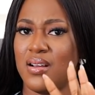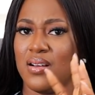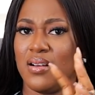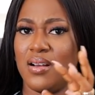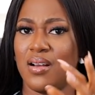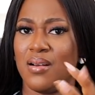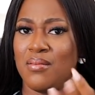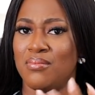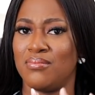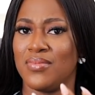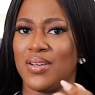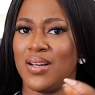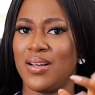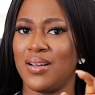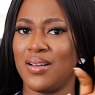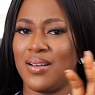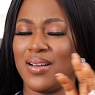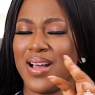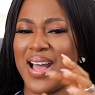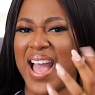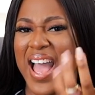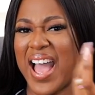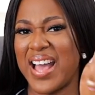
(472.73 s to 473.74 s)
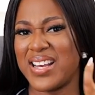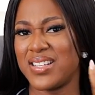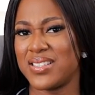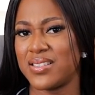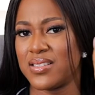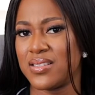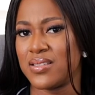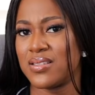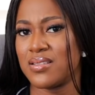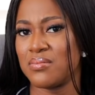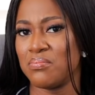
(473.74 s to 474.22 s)
a
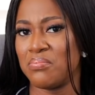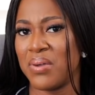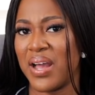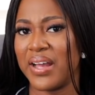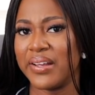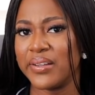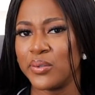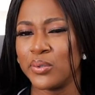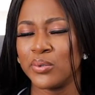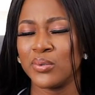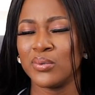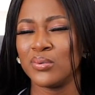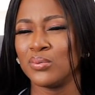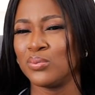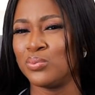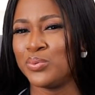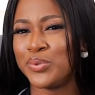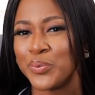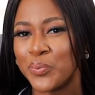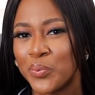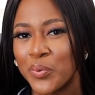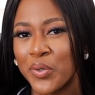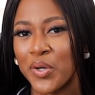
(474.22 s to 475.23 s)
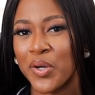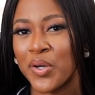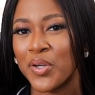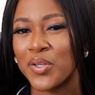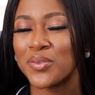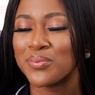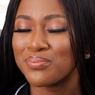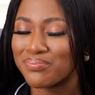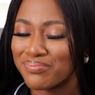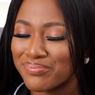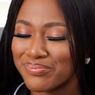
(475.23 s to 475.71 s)
hand bangle would
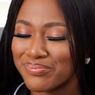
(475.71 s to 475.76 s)
work.